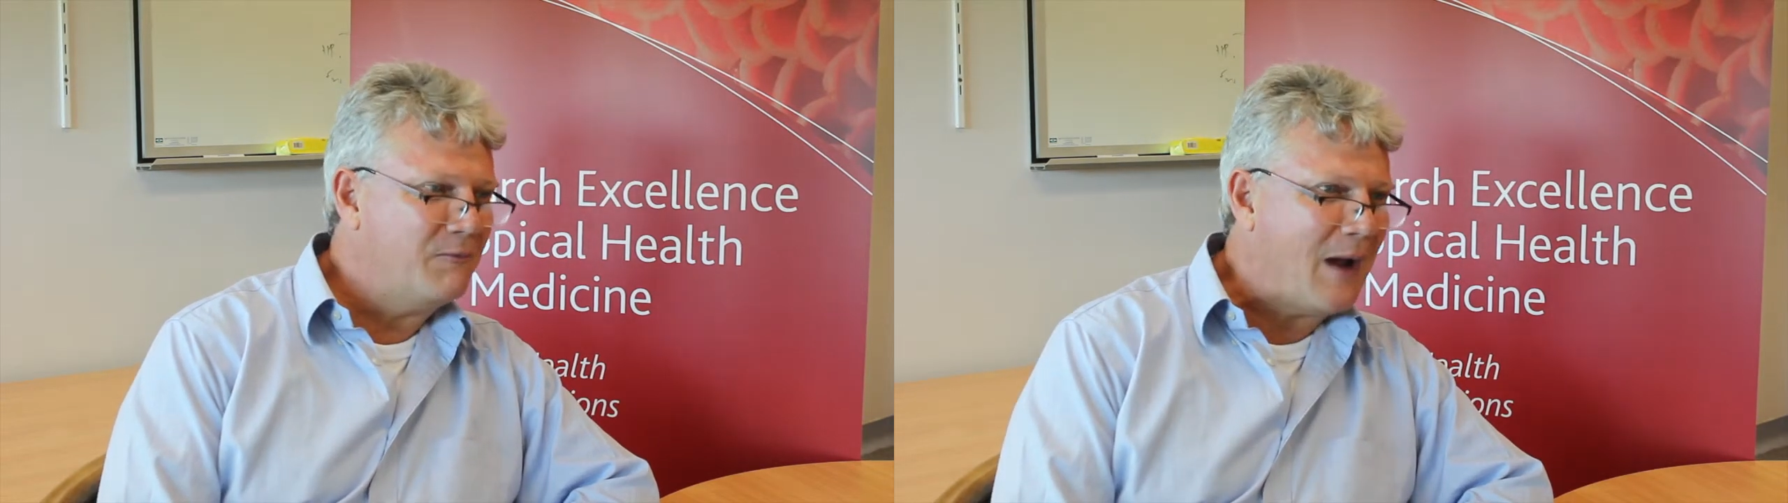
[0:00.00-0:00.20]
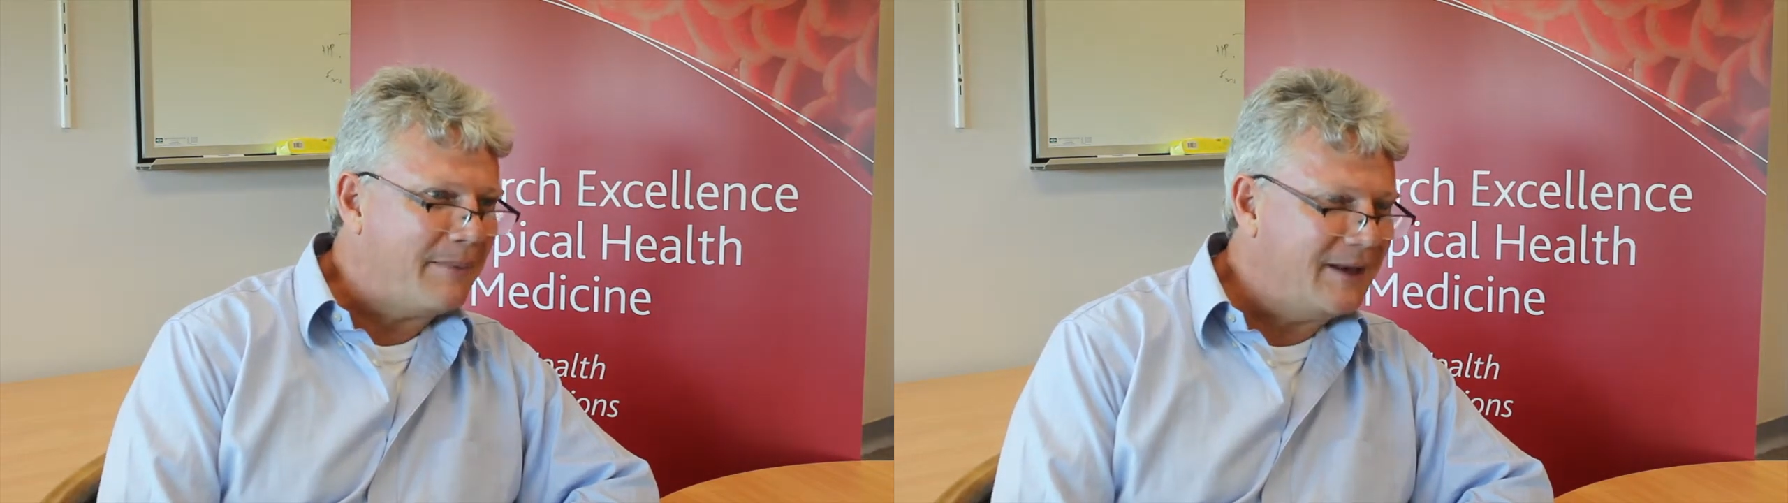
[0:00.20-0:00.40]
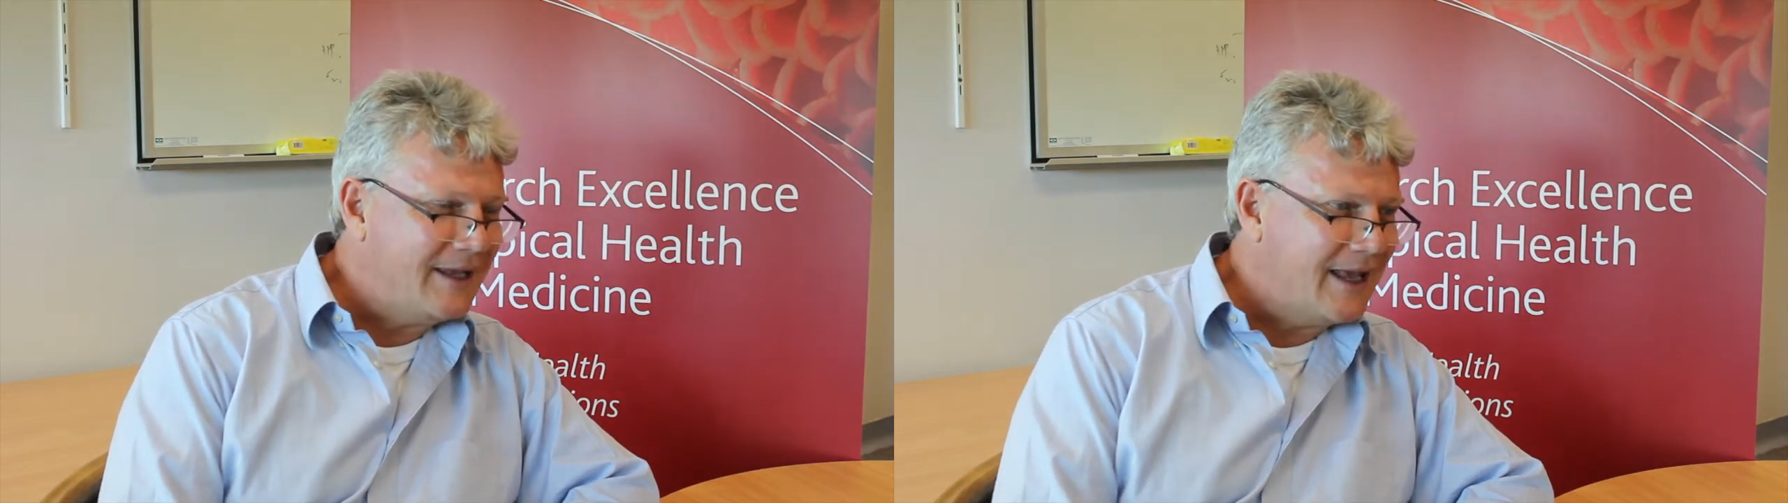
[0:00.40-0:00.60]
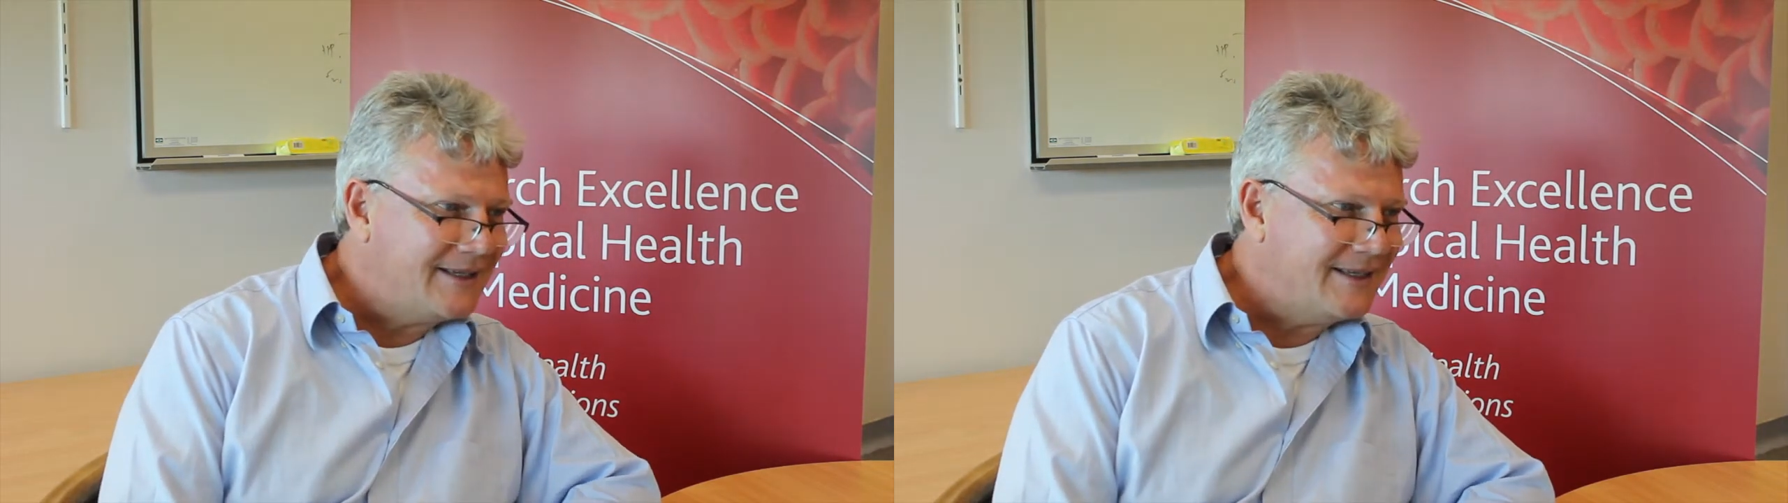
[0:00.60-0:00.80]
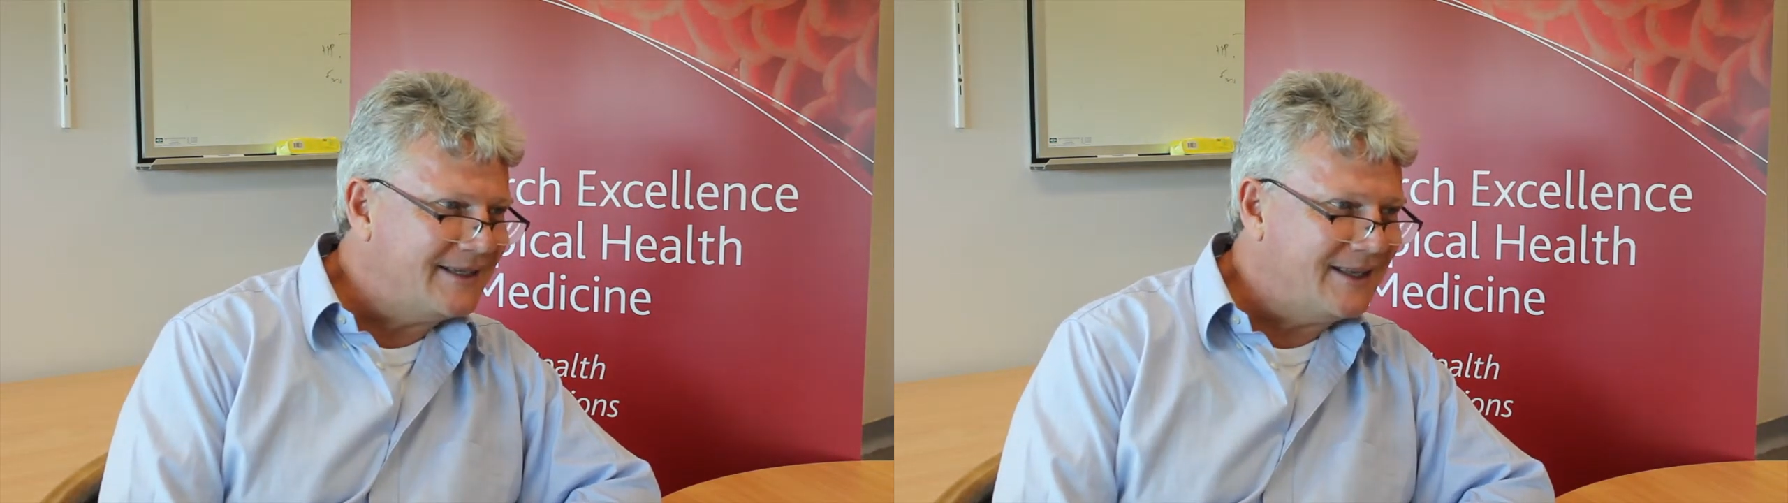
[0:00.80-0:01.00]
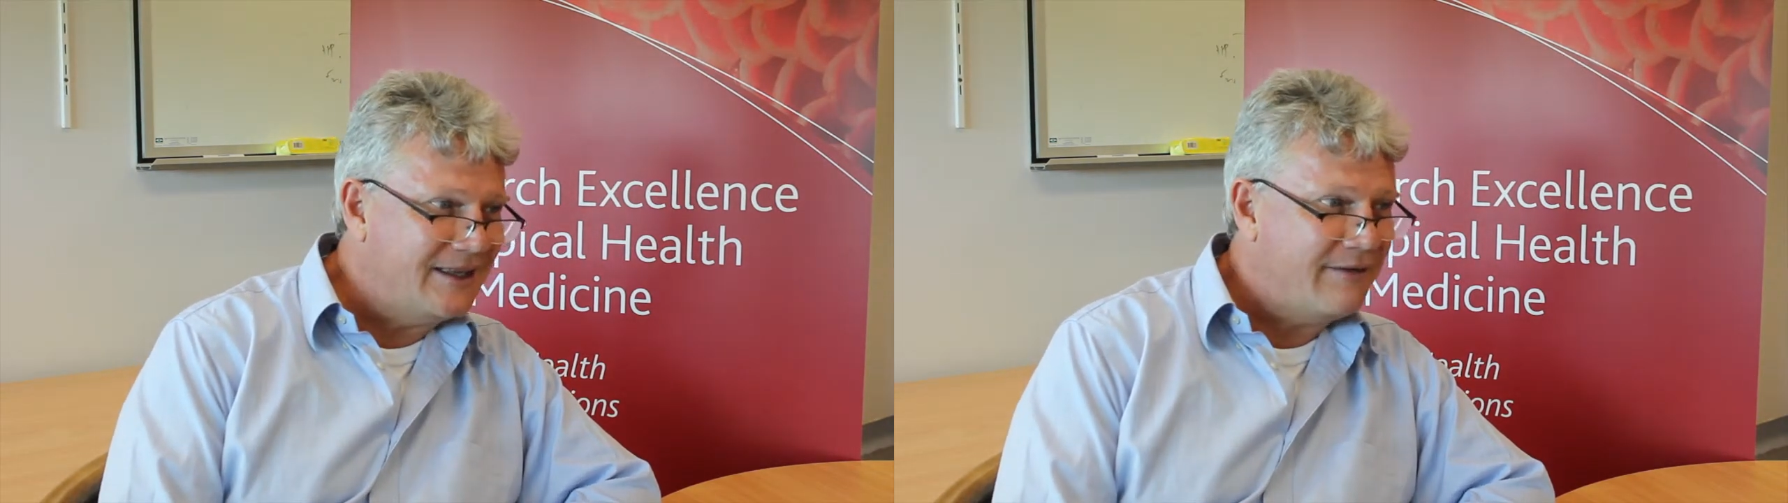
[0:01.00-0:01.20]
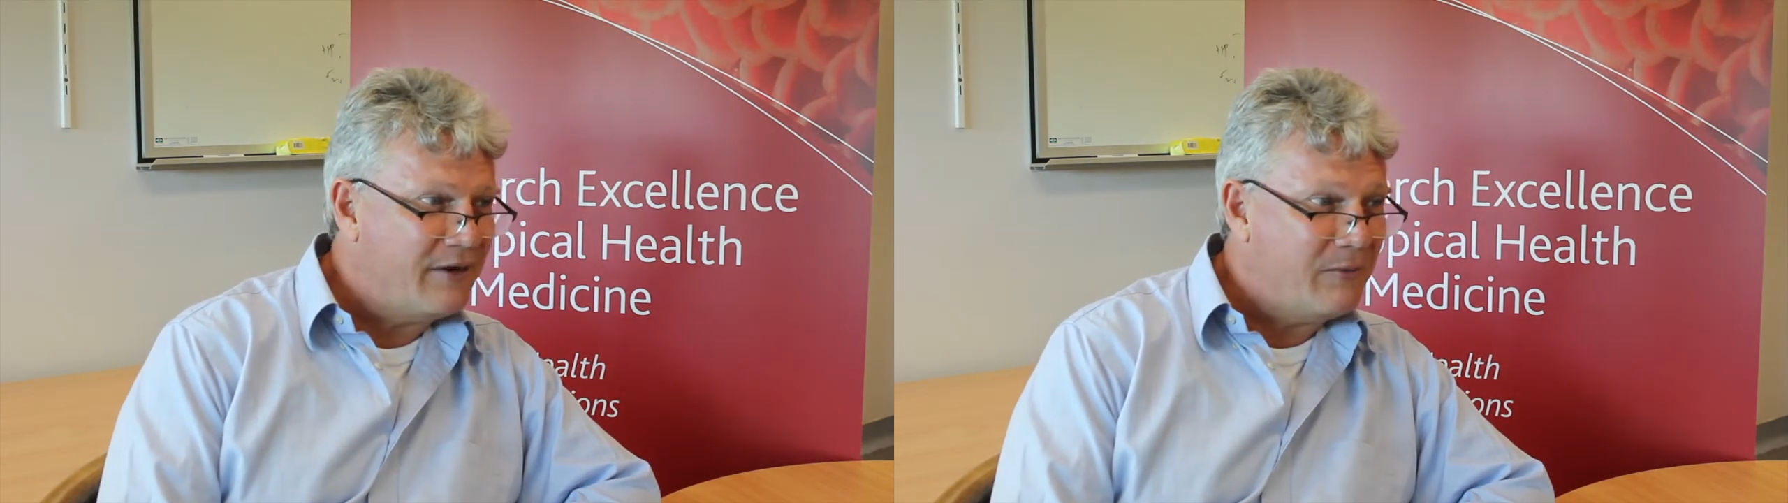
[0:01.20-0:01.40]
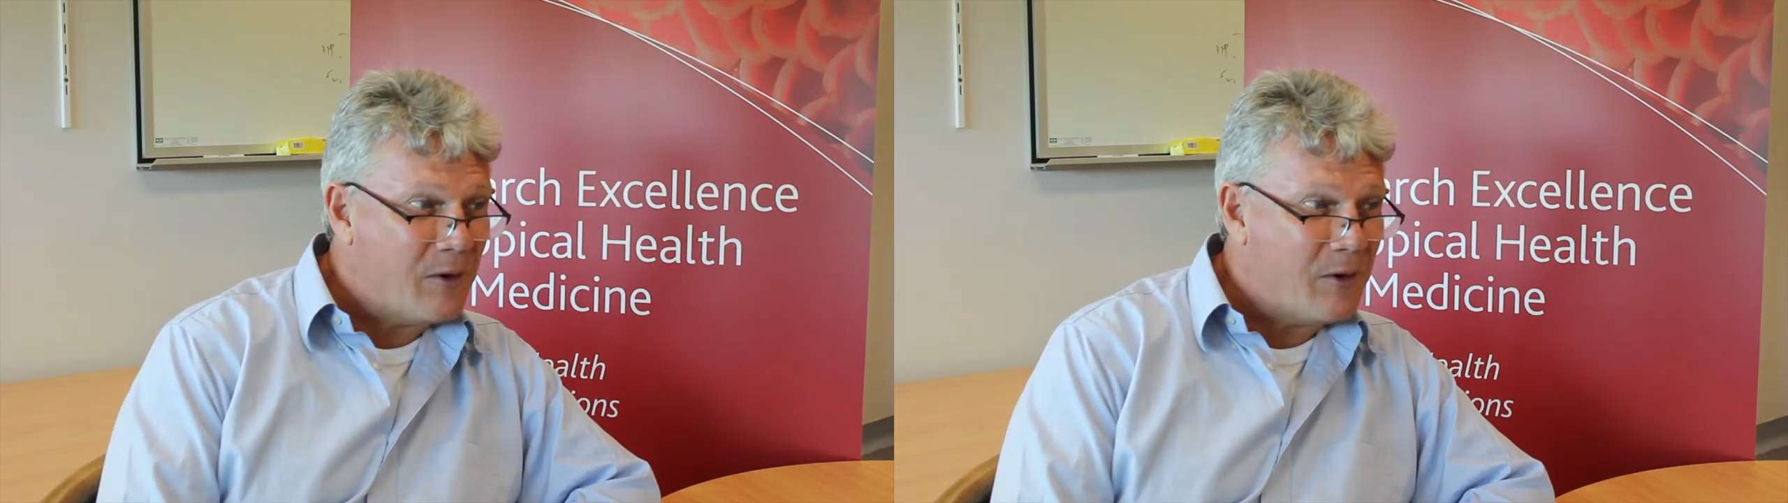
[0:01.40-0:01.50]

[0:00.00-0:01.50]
rapidly gets into the liver,